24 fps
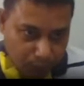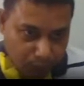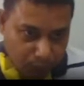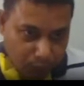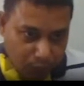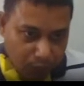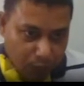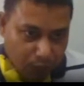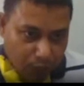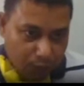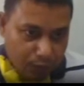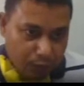
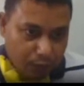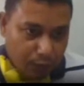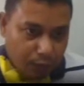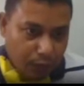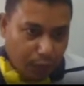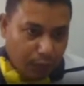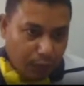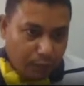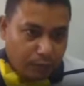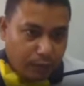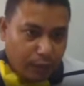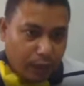So
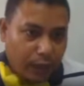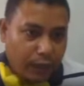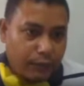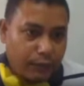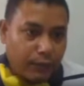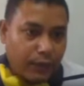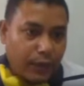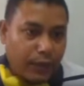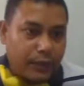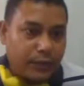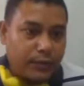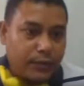now I
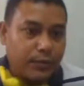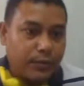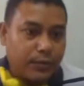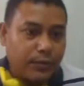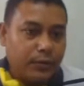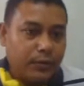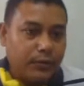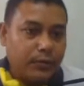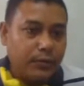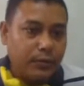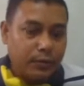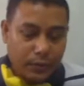want to
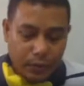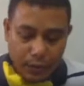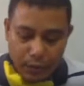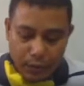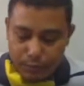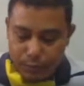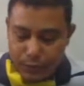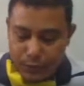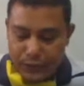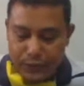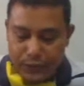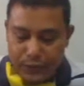
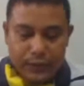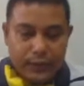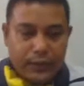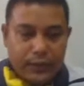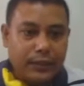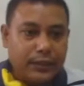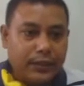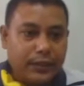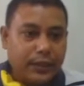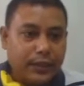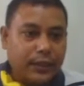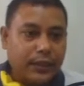complete this
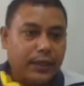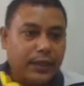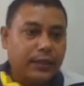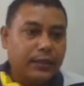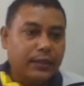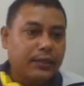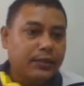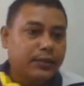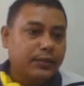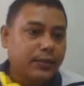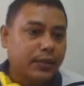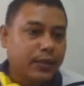integral.
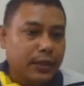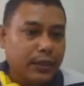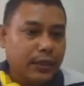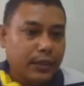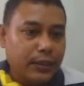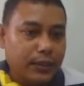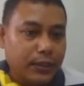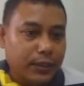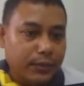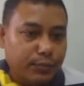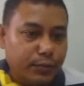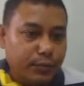So let us
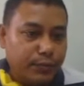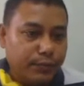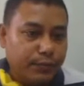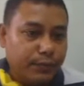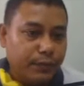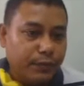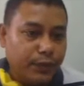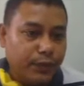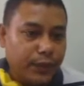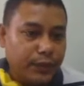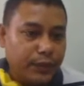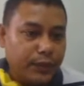remove
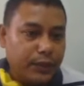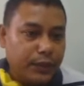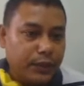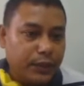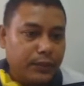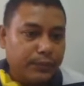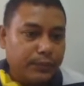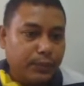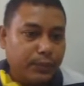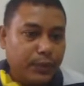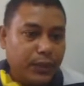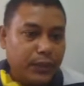first this
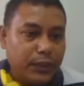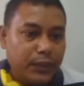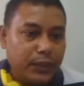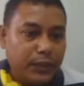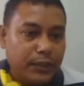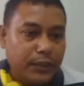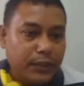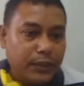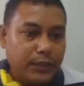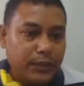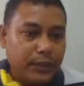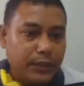percentage
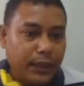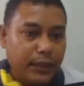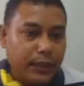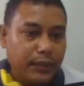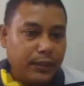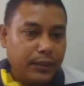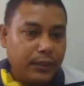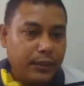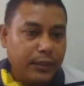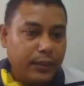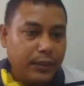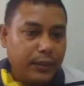sign.
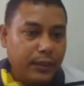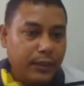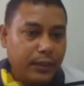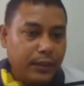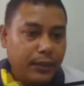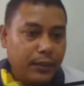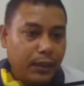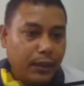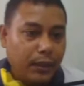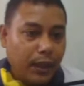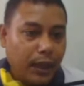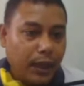
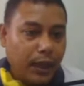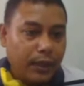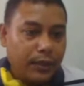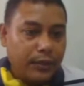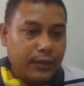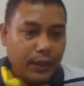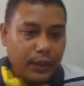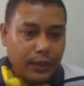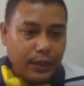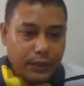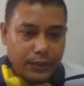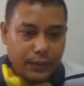Now
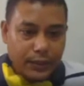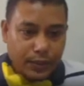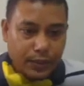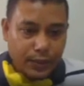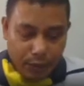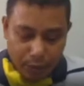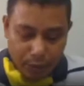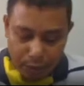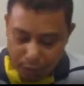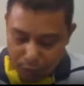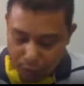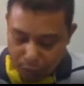
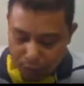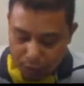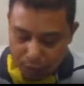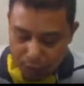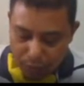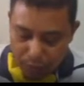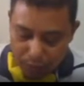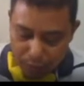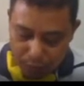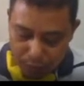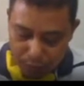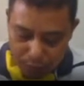underscore,
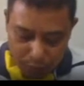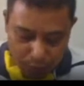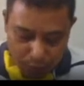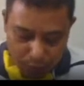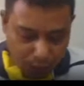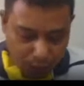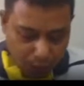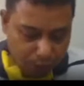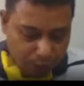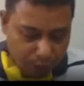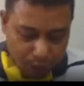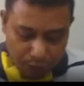I
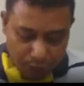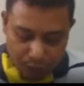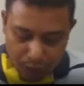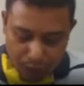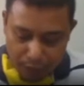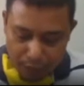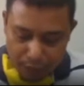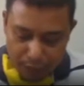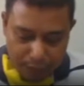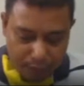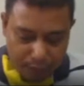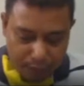will
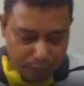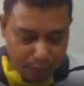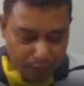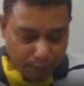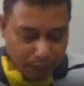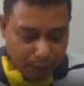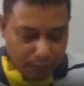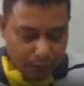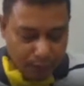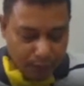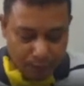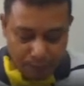write,
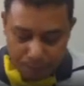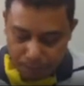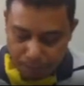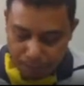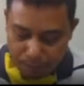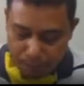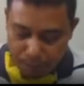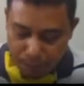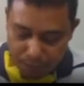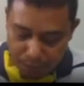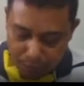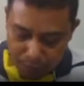say,
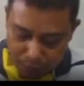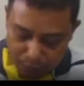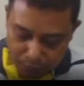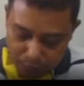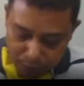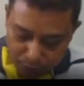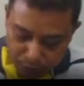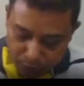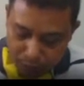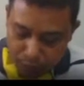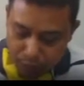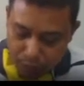it is
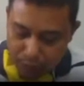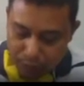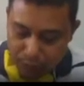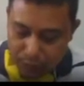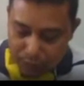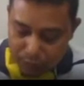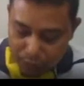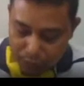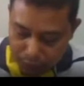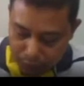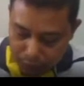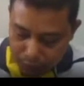
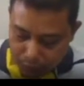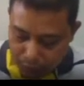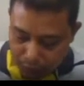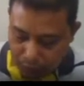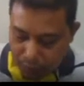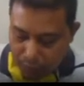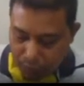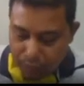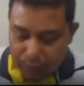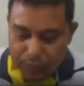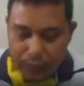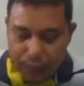always
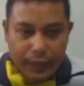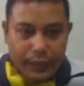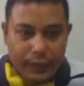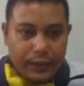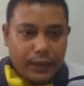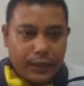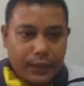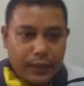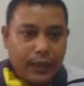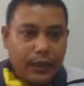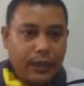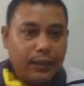write
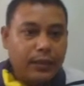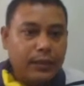the